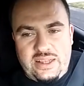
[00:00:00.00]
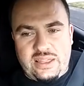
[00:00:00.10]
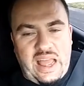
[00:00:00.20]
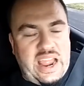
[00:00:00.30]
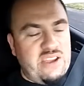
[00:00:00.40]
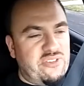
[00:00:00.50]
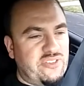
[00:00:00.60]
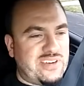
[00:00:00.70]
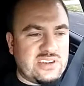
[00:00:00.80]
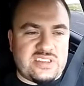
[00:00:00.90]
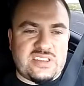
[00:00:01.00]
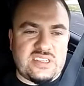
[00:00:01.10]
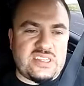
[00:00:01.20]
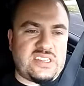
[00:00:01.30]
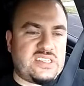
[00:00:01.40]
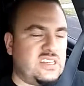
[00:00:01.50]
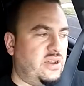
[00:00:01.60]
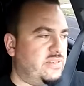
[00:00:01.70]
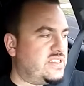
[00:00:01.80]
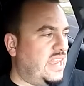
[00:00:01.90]
Life consists
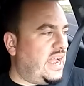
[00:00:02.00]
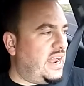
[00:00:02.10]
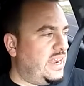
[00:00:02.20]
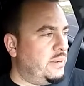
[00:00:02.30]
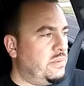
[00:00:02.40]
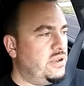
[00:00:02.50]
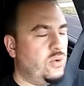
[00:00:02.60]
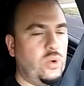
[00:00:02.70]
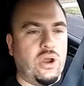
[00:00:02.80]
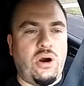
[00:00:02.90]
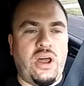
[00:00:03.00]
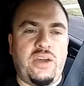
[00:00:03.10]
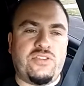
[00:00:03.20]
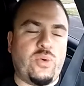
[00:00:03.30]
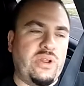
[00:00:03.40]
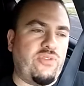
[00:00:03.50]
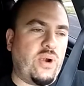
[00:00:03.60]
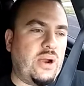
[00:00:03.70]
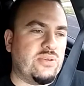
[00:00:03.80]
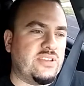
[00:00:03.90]
of time. We all have 24
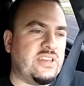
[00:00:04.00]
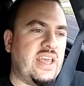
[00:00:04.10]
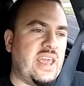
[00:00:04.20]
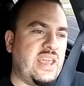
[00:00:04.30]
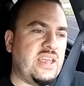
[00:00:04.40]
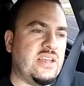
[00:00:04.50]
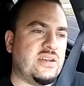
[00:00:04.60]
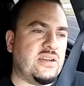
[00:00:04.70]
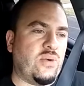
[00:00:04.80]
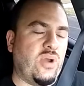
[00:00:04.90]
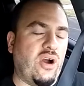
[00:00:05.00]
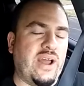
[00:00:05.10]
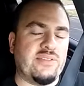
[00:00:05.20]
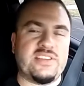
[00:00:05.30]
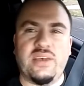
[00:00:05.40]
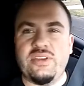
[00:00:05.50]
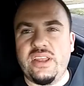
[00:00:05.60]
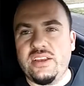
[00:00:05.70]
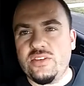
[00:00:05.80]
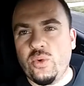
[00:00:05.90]
hours a day. We all have 7
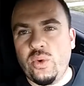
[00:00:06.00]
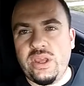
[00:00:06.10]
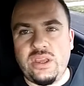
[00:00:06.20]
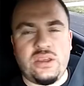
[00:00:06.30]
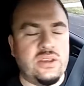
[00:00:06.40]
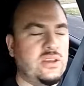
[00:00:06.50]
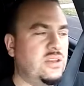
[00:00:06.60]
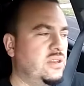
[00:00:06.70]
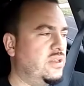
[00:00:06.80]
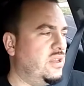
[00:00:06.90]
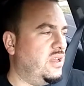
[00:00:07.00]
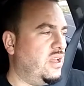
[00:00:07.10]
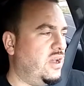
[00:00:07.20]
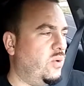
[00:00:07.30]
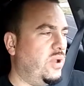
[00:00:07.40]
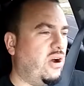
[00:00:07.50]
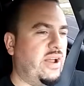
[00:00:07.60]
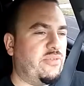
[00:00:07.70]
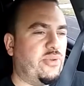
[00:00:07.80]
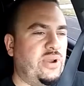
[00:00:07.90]
days a week. We all
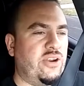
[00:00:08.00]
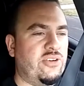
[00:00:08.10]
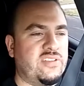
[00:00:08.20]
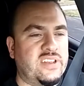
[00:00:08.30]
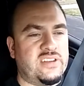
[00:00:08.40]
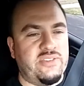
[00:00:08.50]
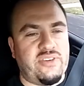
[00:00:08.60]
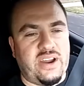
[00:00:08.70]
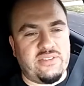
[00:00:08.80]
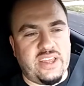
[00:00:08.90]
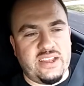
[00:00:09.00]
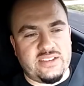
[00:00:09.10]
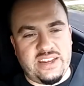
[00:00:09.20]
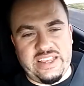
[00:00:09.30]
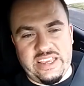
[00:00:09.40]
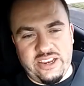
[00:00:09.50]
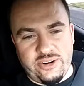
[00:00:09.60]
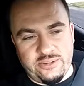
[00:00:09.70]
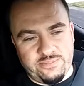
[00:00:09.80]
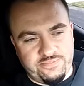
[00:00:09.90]
have 365 days in a year,